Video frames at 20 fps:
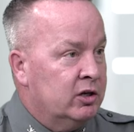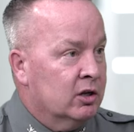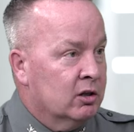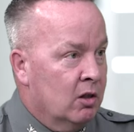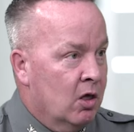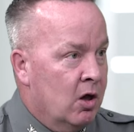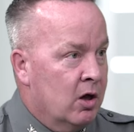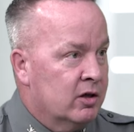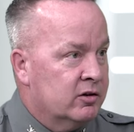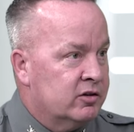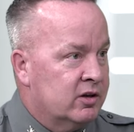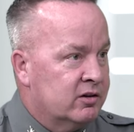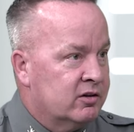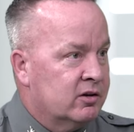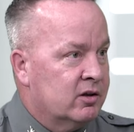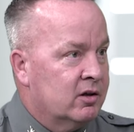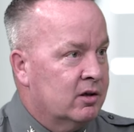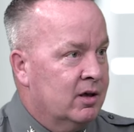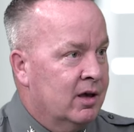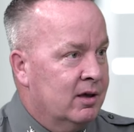laws
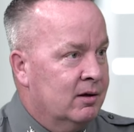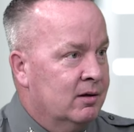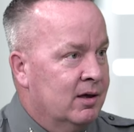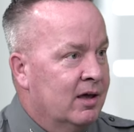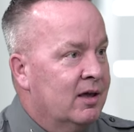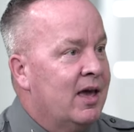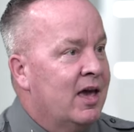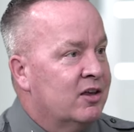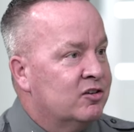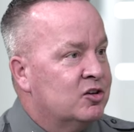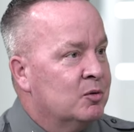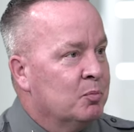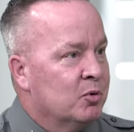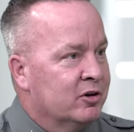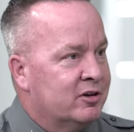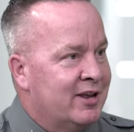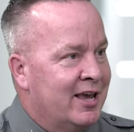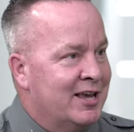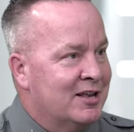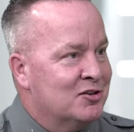as it
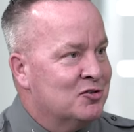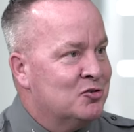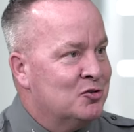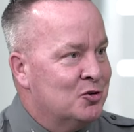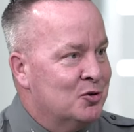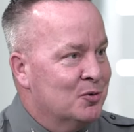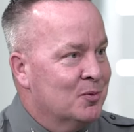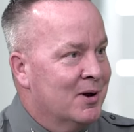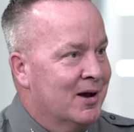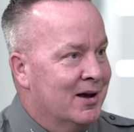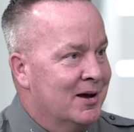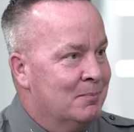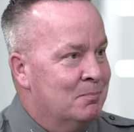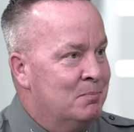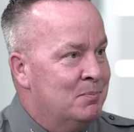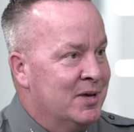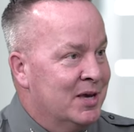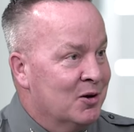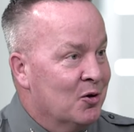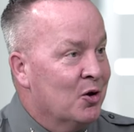pertains to
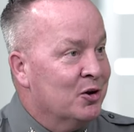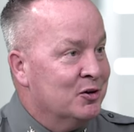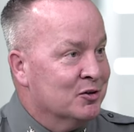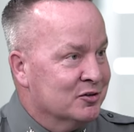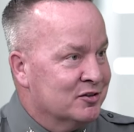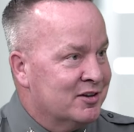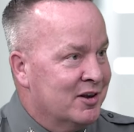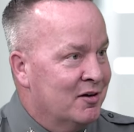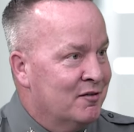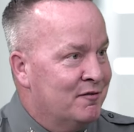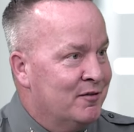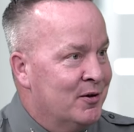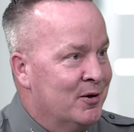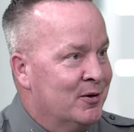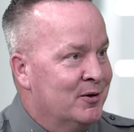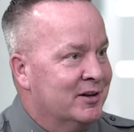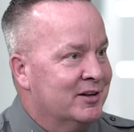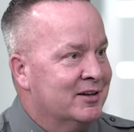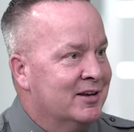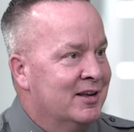being on your cell
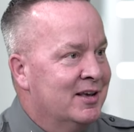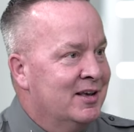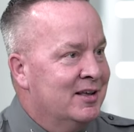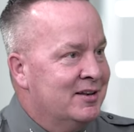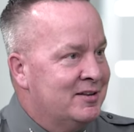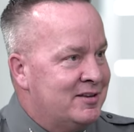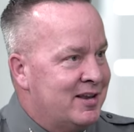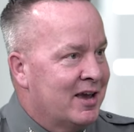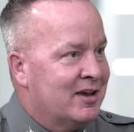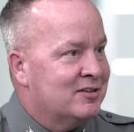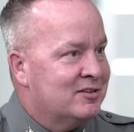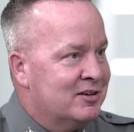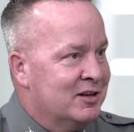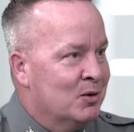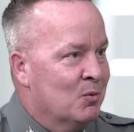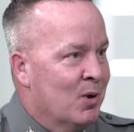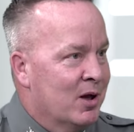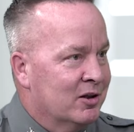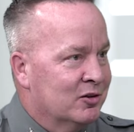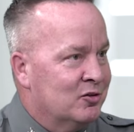phone and texting
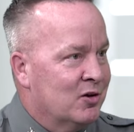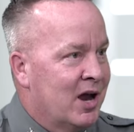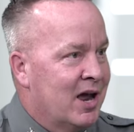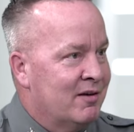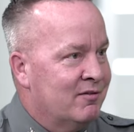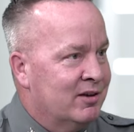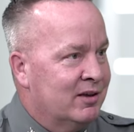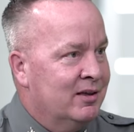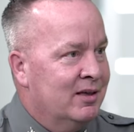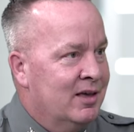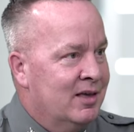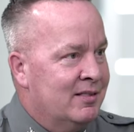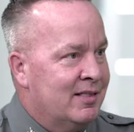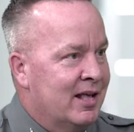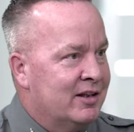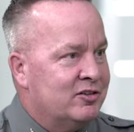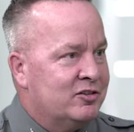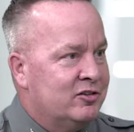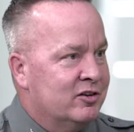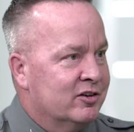while driving.
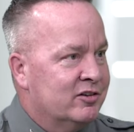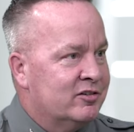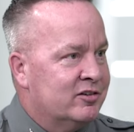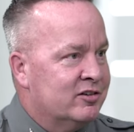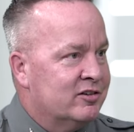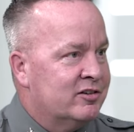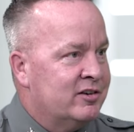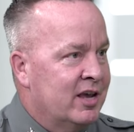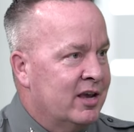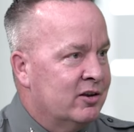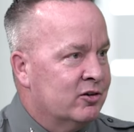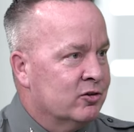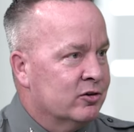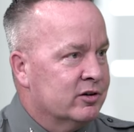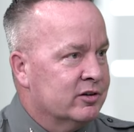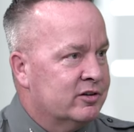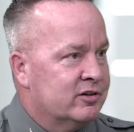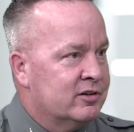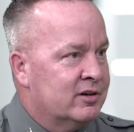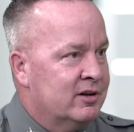That's just as
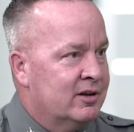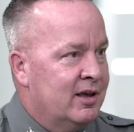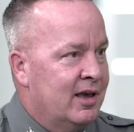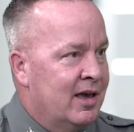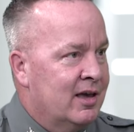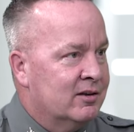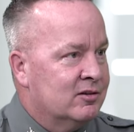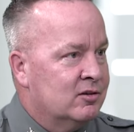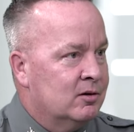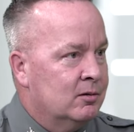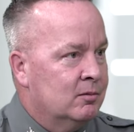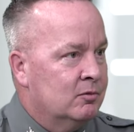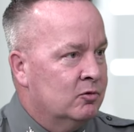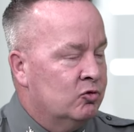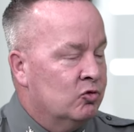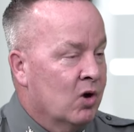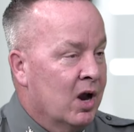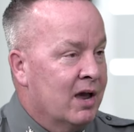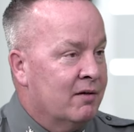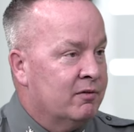dangerous as
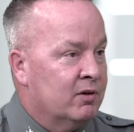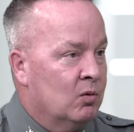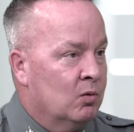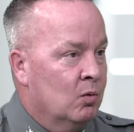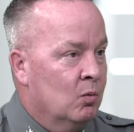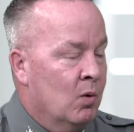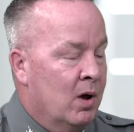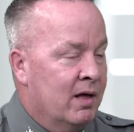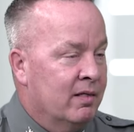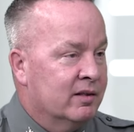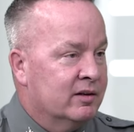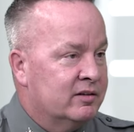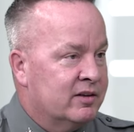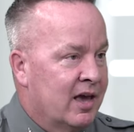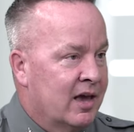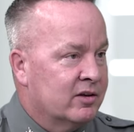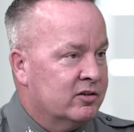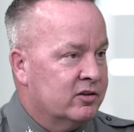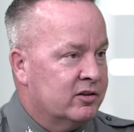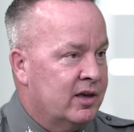driving while
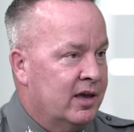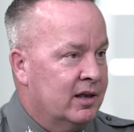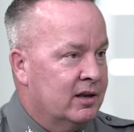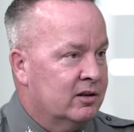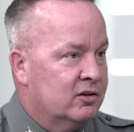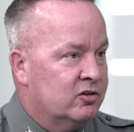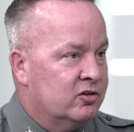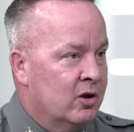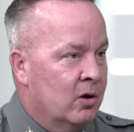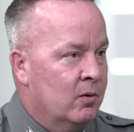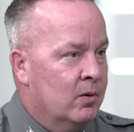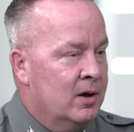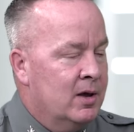intoxicated. So